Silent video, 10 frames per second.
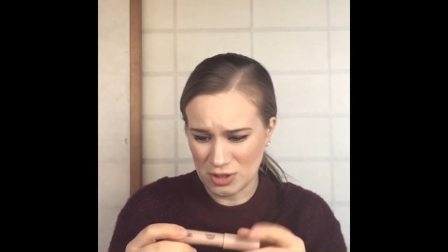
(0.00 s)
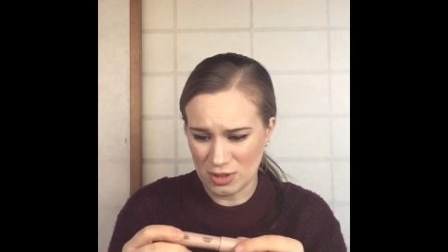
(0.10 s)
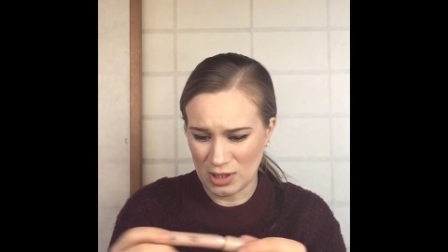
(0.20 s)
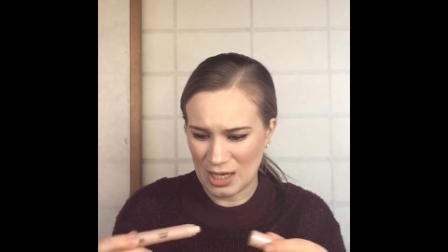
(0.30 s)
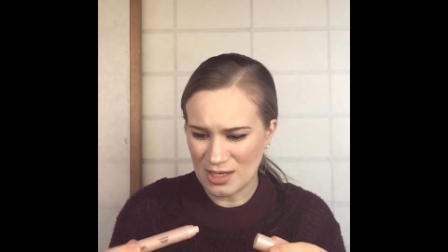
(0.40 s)

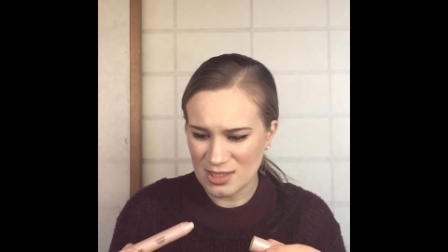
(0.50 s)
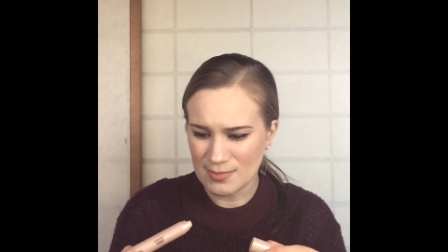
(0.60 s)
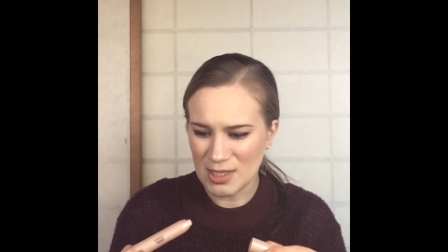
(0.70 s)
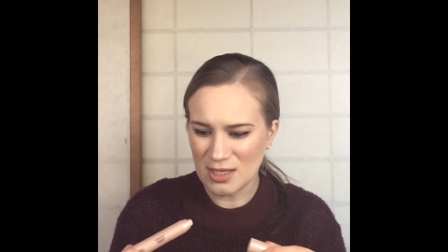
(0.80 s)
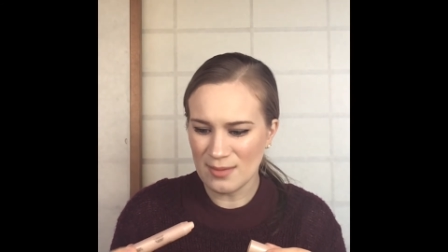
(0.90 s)
Gloss
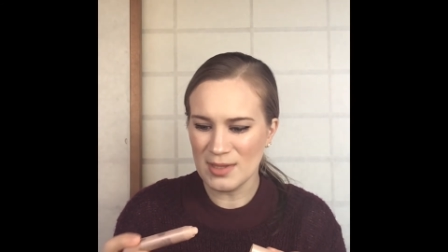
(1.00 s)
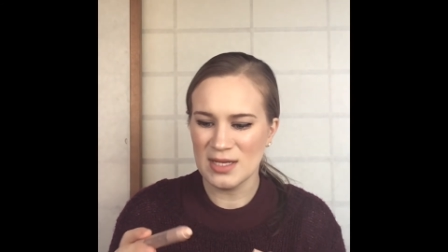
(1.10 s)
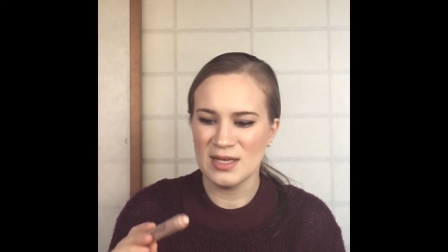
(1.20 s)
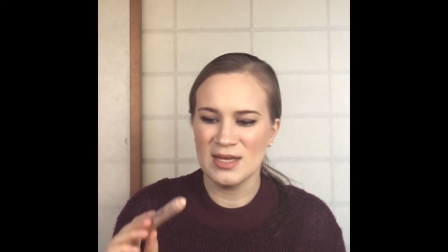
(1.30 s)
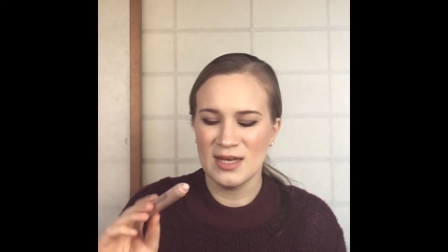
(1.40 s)
Balm.
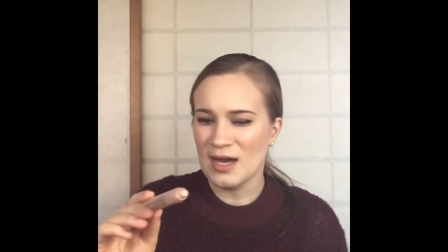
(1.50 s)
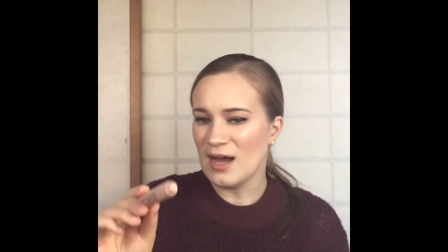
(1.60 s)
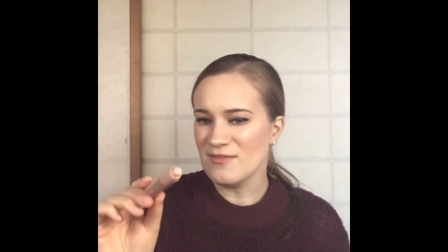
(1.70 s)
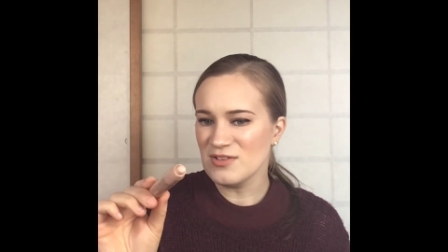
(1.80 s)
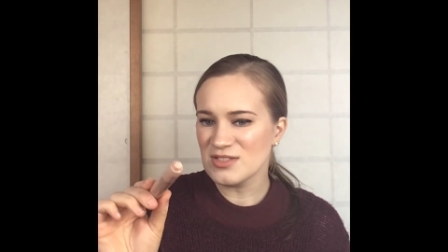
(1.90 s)

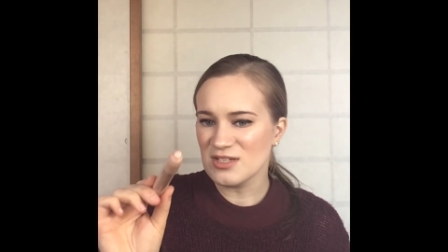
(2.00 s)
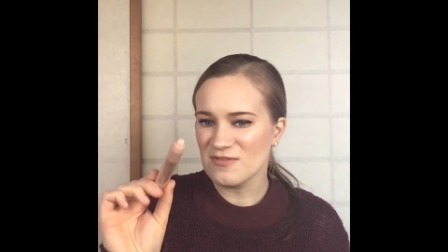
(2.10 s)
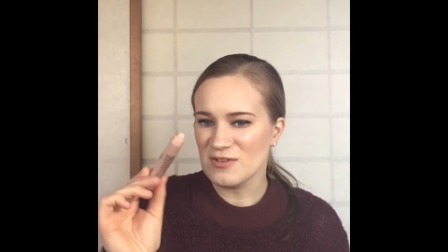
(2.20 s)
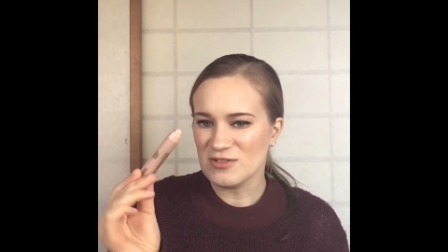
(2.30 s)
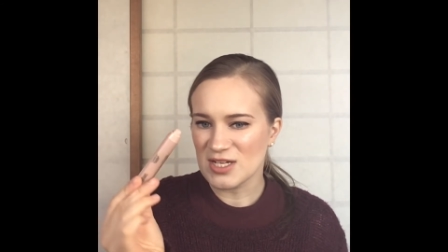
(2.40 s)
I've used it a
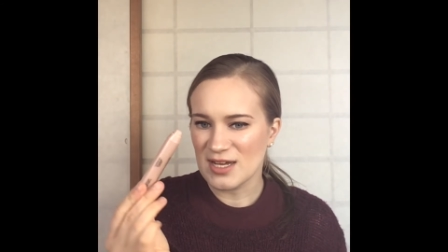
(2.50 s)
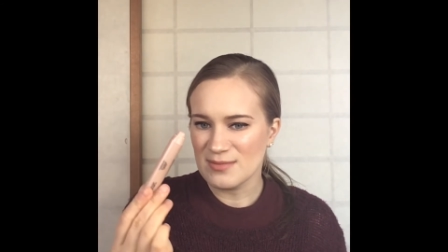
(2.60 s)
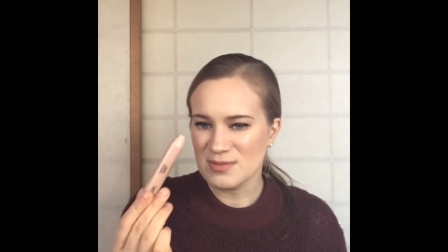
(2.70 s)
few times,